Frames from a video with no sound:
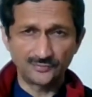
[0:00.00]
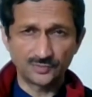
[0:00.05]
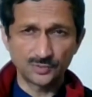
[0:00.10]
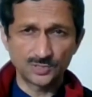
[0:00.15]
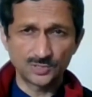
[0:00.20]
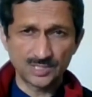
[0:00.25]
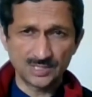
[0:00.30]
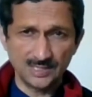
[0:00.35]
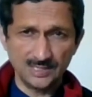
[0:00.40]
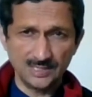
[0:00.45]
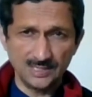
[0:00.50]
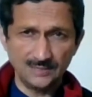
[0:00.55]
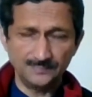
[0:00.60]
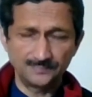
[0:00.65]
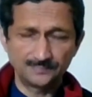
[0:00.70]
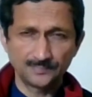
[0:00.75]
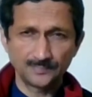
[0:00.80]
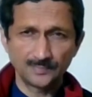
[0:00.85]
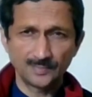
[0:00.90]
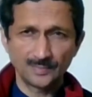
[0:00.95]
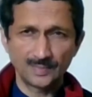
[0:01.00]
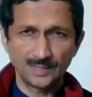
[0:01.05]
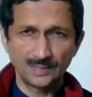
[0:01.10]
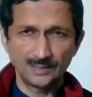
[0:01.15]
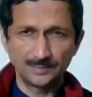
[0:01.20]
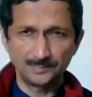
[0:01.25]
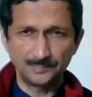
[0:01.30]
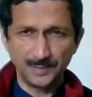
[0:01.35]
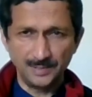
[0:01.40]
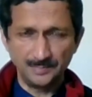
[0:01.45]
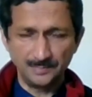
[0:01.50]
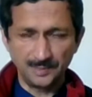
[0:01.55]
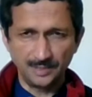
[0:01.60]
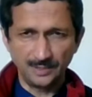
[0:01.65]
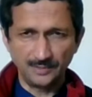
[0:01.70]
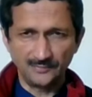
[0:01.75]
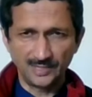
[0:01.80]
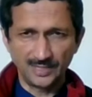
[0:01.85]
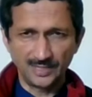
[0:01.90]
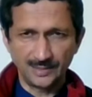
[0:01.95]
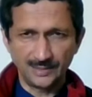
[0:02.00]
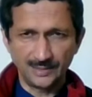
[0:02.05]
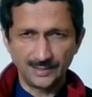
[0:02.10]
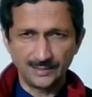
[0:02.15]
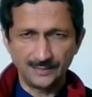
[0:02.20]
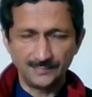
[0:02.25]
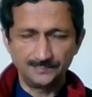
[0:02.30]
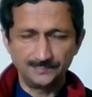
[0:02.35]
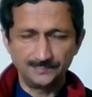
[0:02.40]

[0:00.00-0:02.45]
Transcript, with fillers: to see that the people of India,